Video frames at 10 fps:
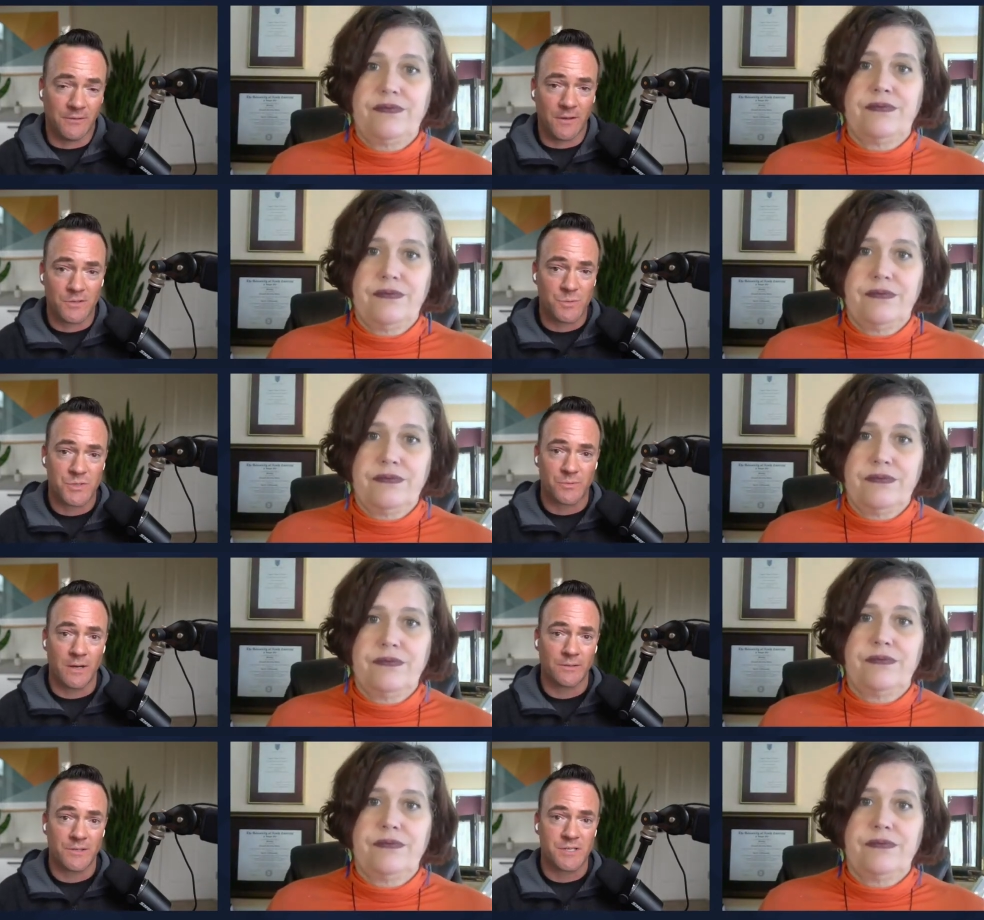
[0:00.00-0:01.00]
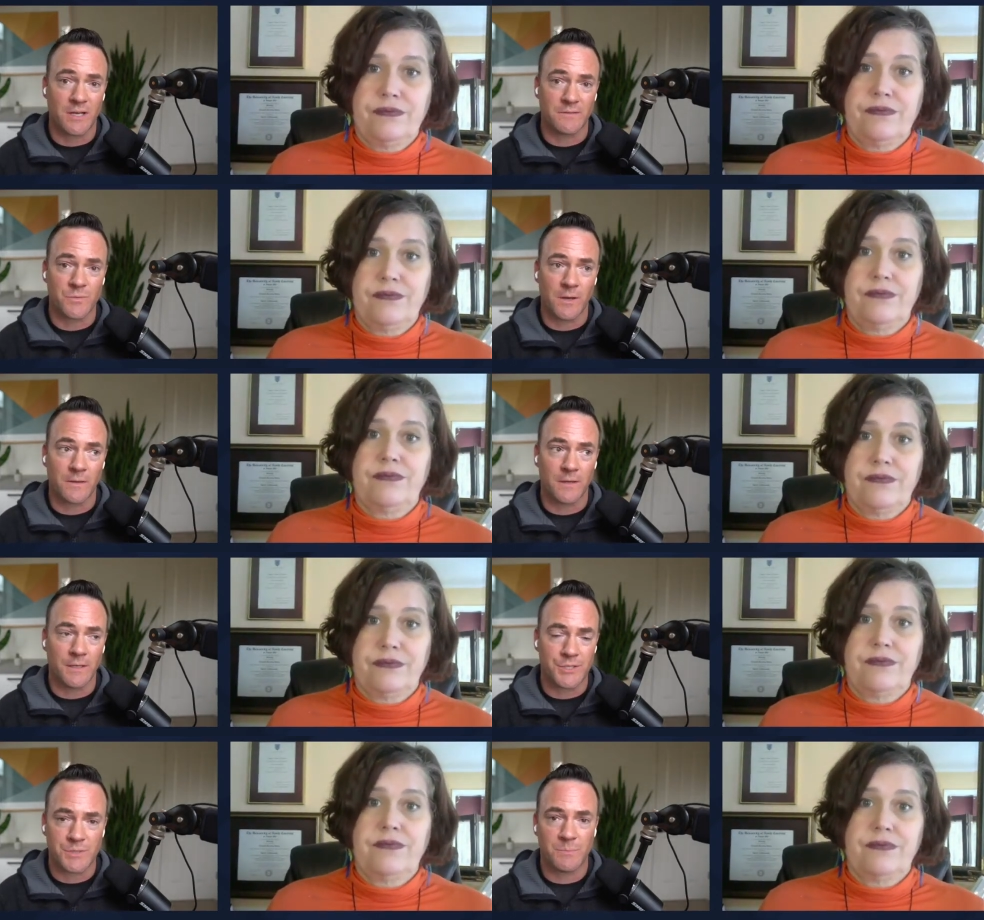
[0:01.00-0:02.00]
Speaker 1: of those we surround ourselves with,
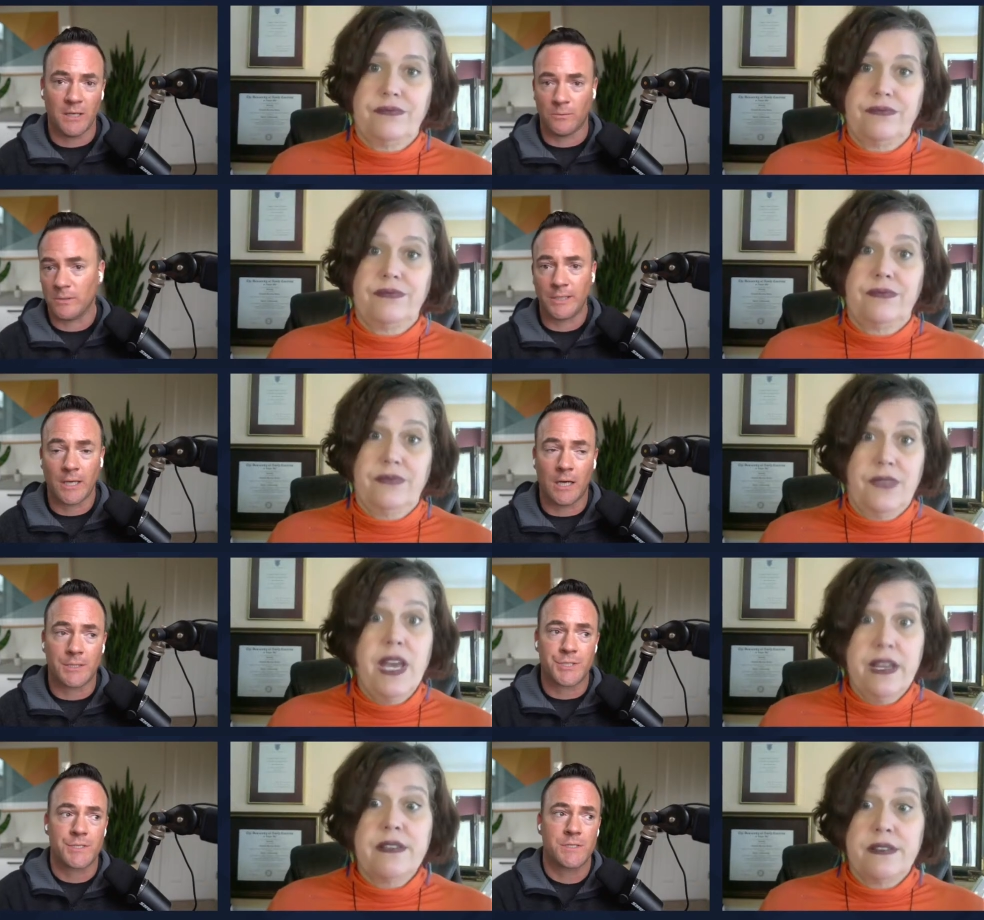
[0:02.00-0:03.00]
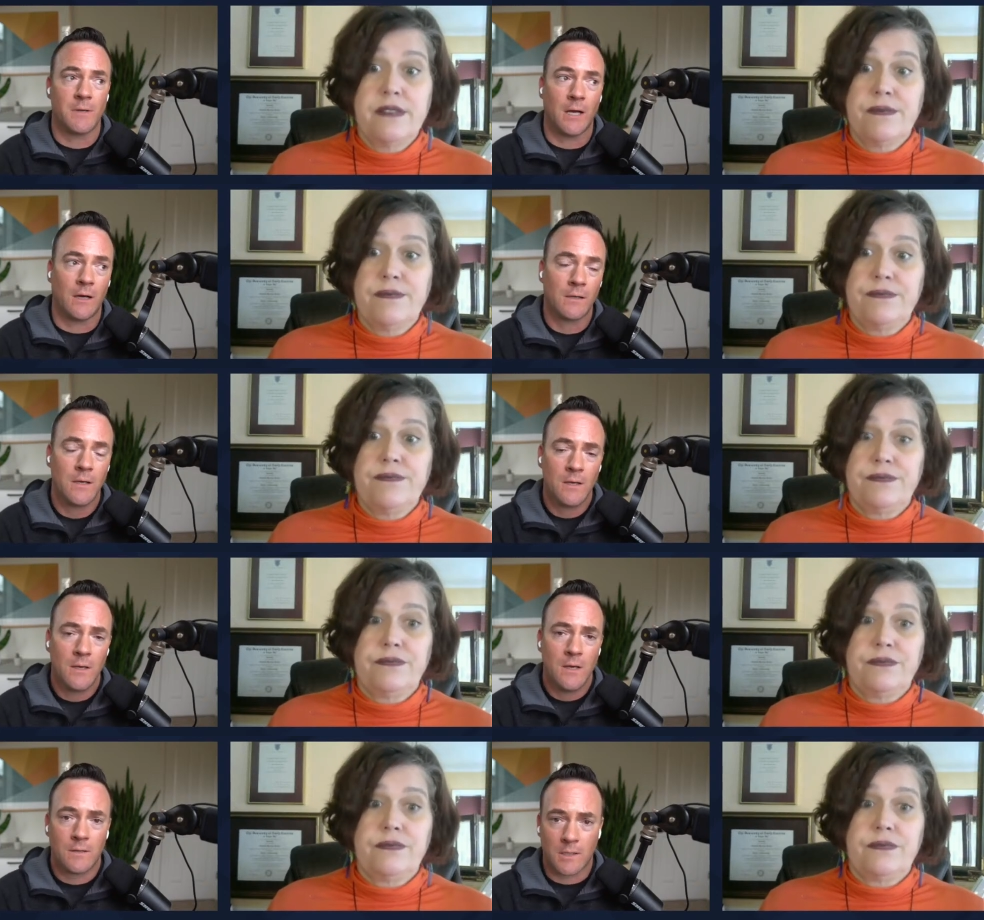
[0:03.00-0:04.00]
and just being really conscious Yeah, about
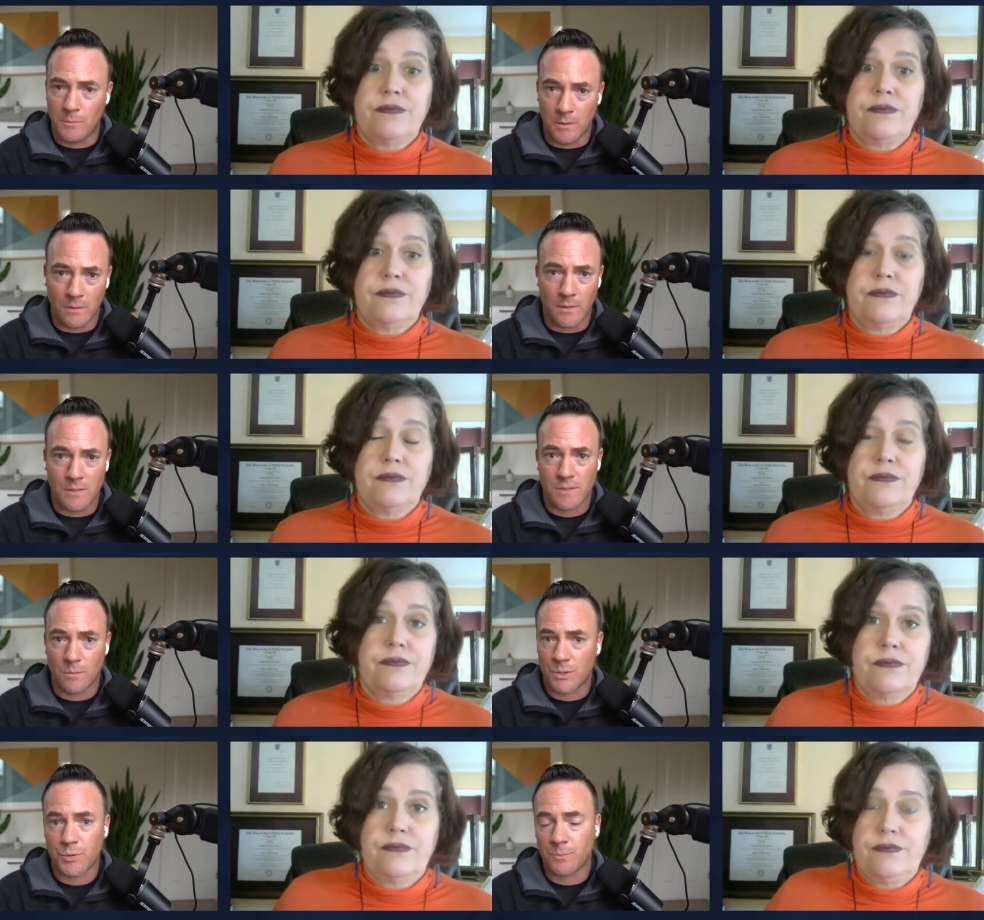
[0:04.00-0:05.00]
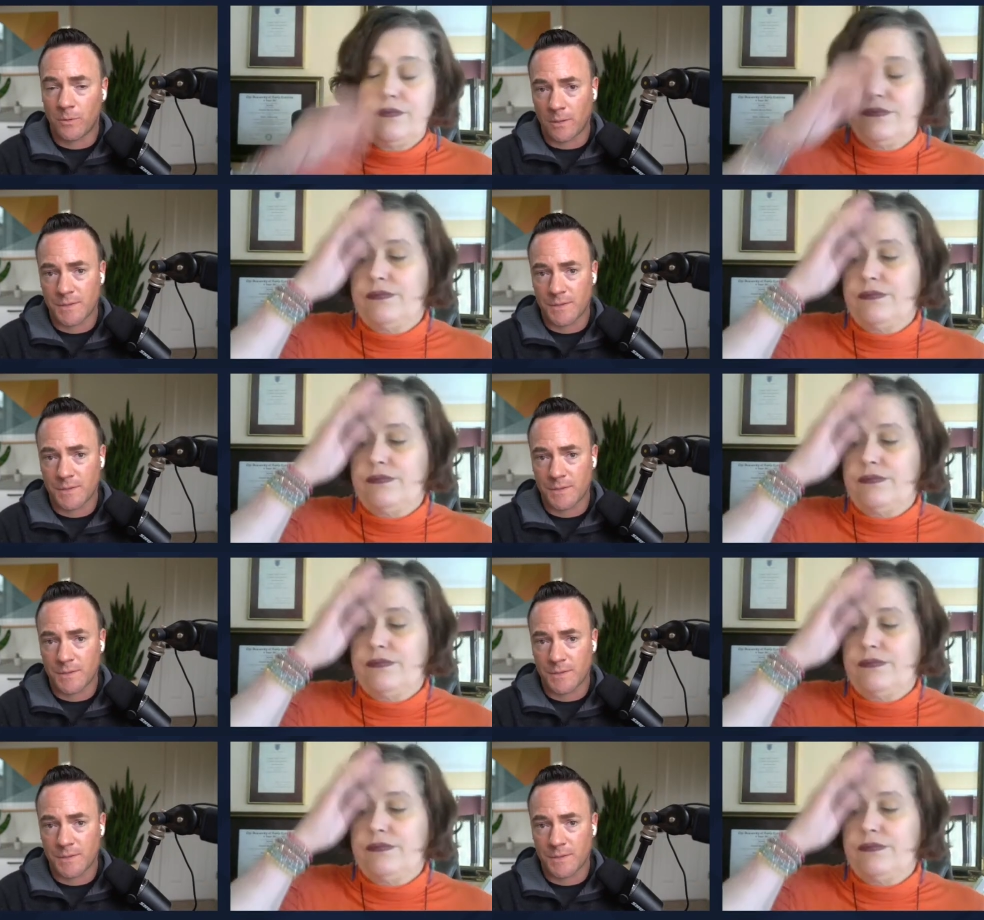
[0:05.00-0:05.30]
the communities in which we put right.